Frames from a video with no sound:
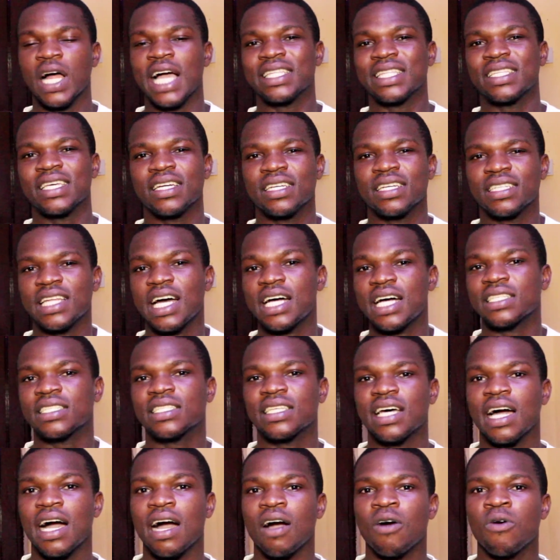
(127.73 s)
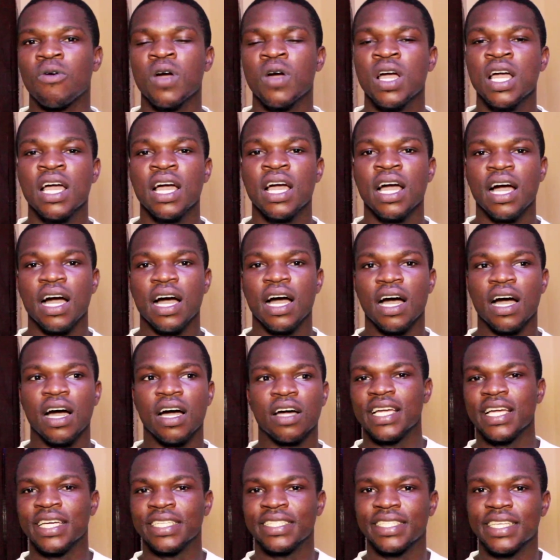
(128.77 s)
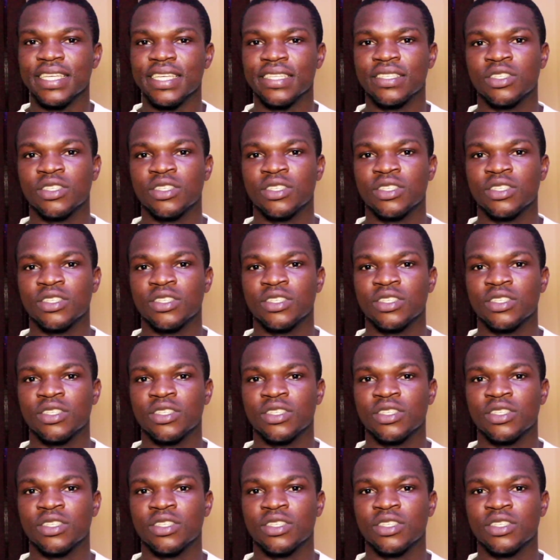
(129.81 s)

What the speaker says: I think that's how it is.